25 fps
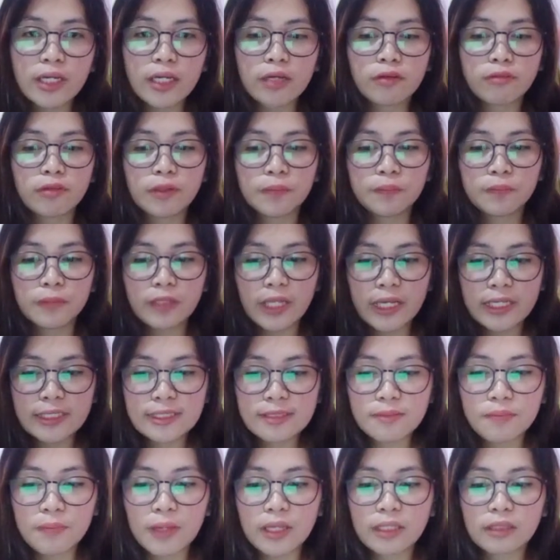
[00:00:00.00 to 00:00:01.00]

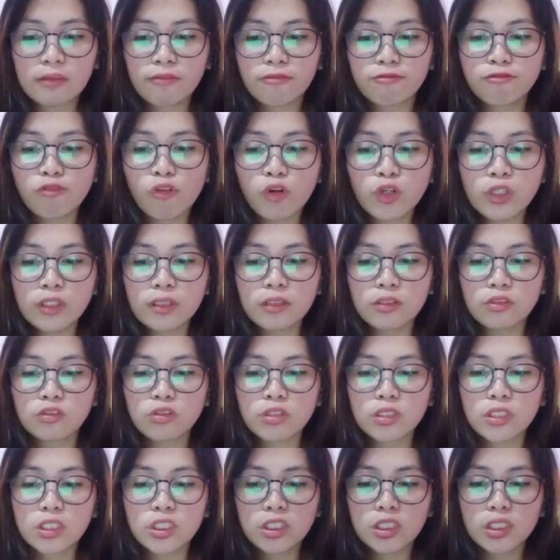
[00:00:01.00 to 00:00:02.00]
replacement for the
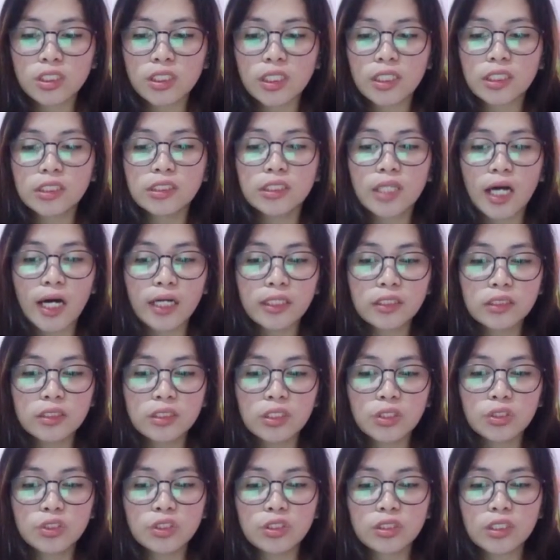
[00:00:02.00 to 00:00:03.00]
traditional
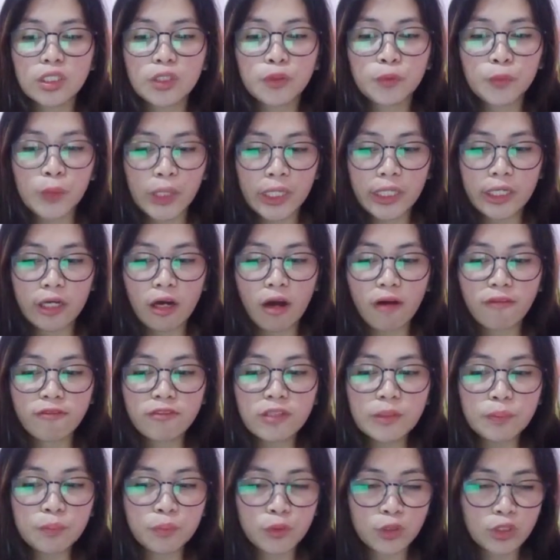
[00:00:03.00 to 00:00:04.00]
non-digital way of
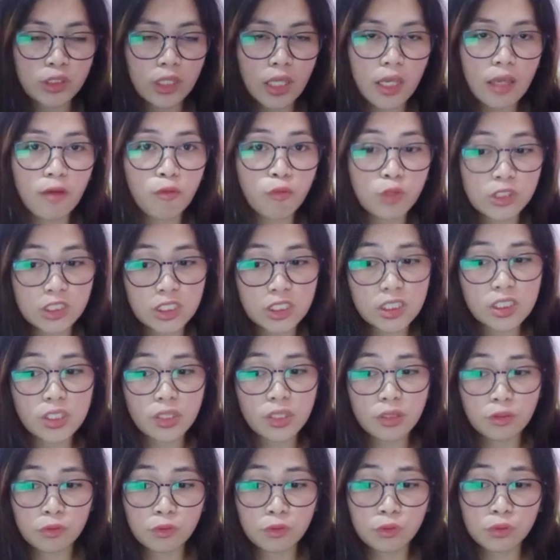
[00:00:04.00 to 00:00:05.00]
reporting, which is
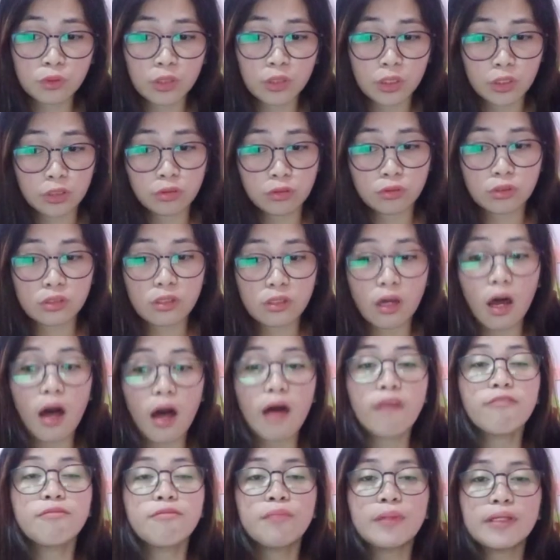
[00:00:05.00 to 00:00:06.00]
through the use
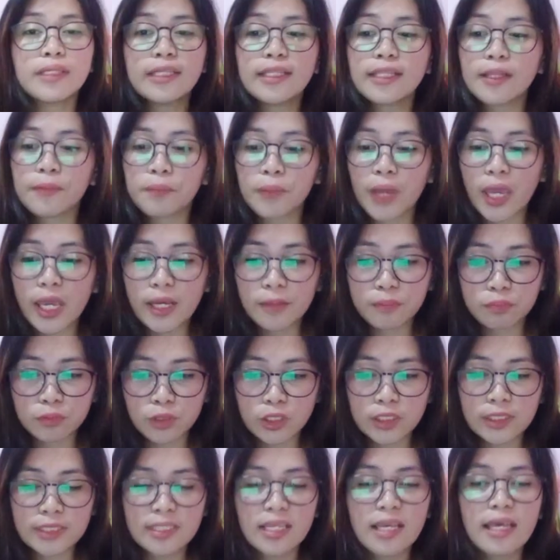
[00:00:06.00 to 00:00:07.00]
of Manila
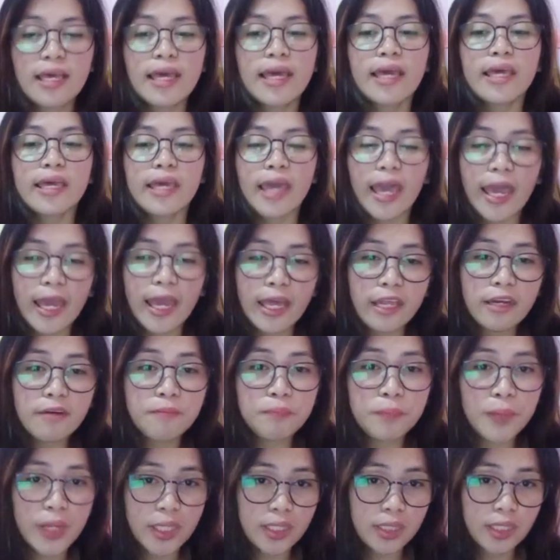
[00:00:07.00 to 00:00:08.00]
papers and
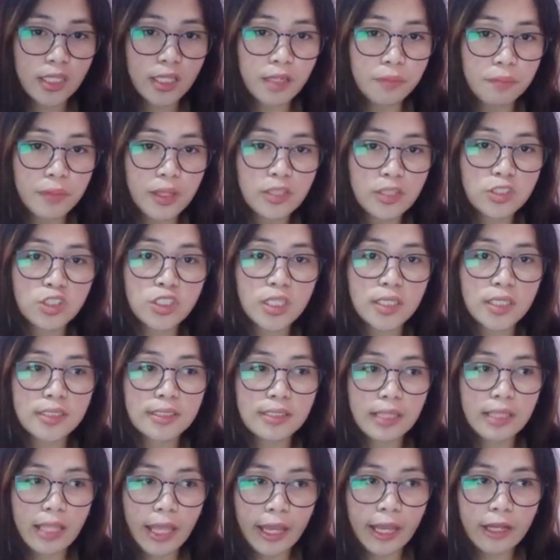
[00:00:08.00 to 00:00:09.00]
pentel pen,
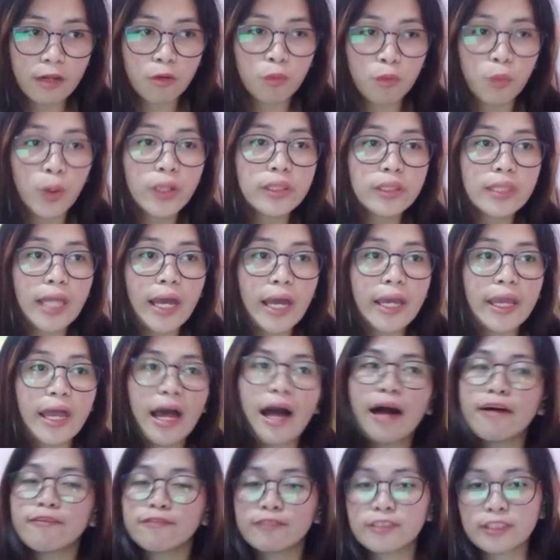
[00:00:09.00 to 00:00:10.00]
just like what I
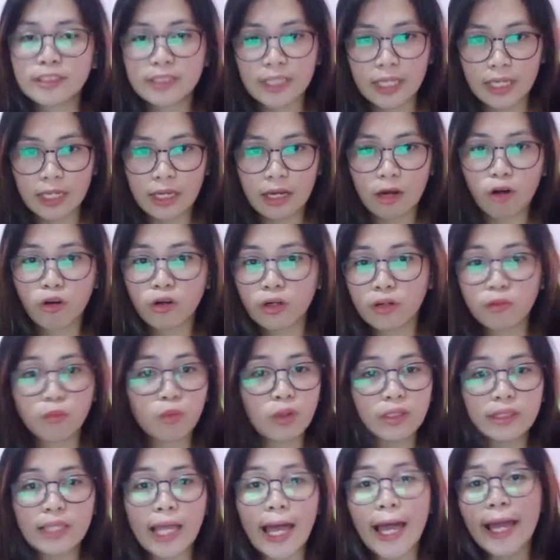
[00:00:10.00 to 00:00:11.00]
have said or
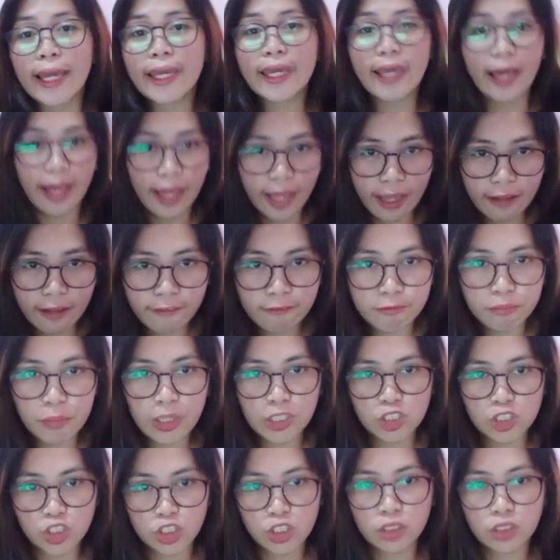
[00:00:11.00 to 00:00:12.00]
what I have
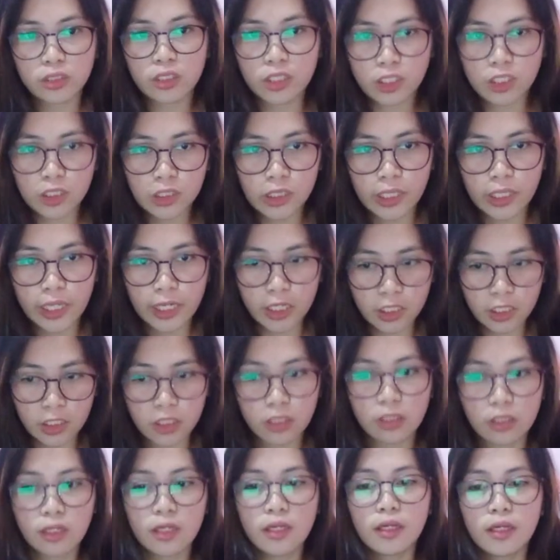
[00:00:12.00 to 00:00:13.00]
mentioned earlier.
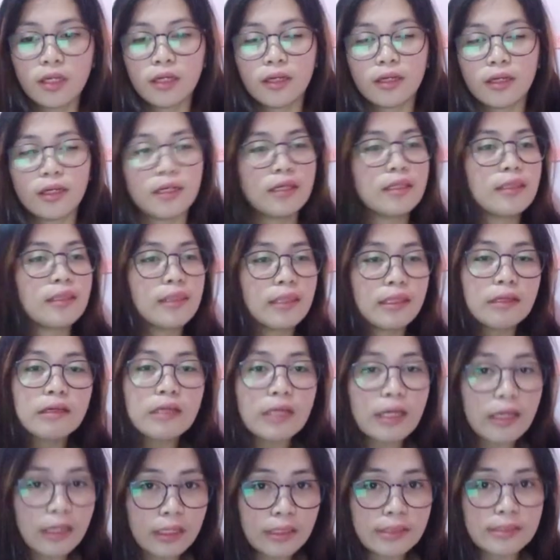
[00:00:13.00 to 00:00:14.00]
It
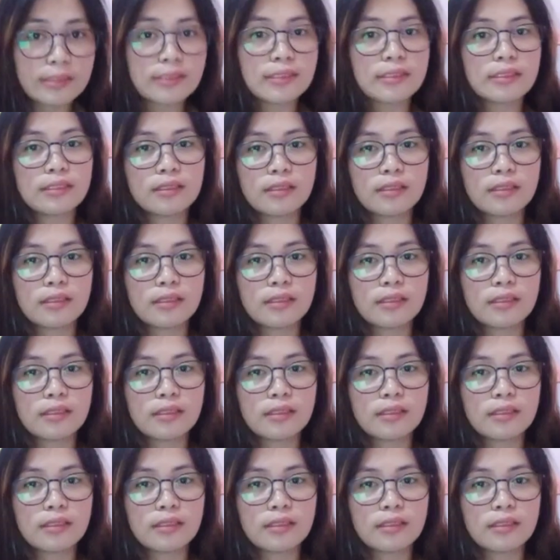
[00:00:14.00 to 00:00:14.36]
is